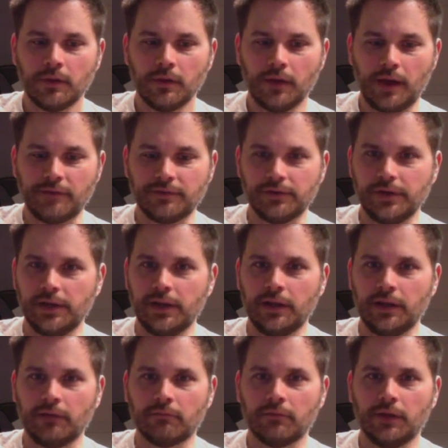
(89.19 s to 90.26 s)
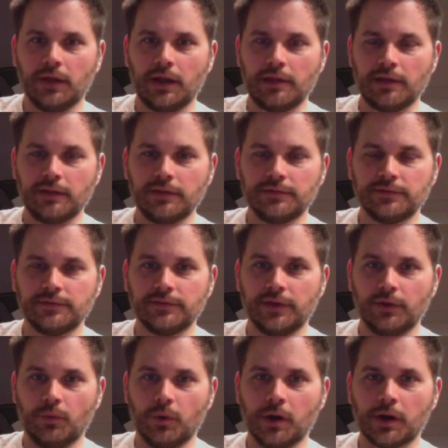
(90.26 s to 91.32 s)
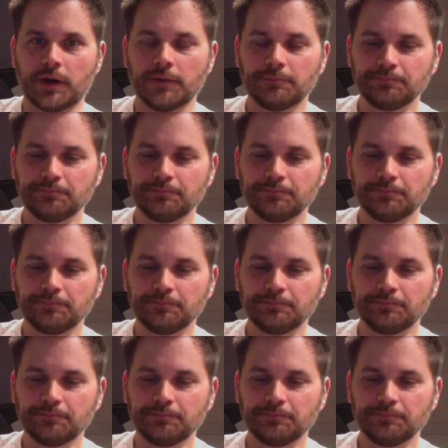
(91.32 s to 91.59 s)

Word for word: after eating. And I thought, this isn't going to work.